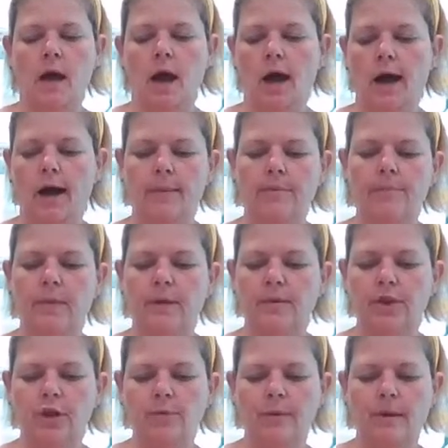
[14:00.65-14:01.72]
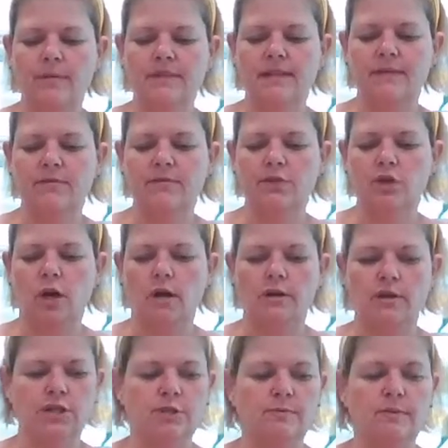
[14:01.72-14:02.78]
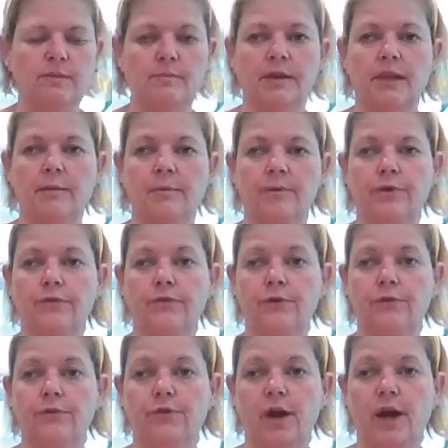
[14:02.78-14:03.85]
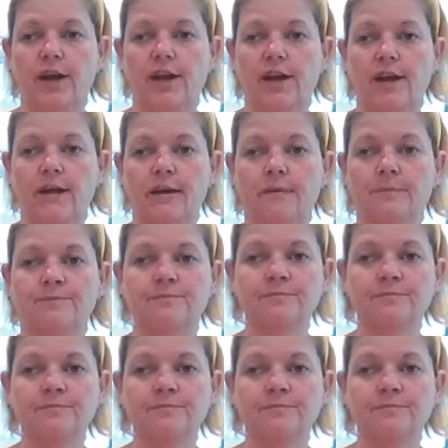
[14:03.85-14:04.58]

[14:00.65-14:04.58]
Maybe save the chocolate chips and peanut butter for a Friday.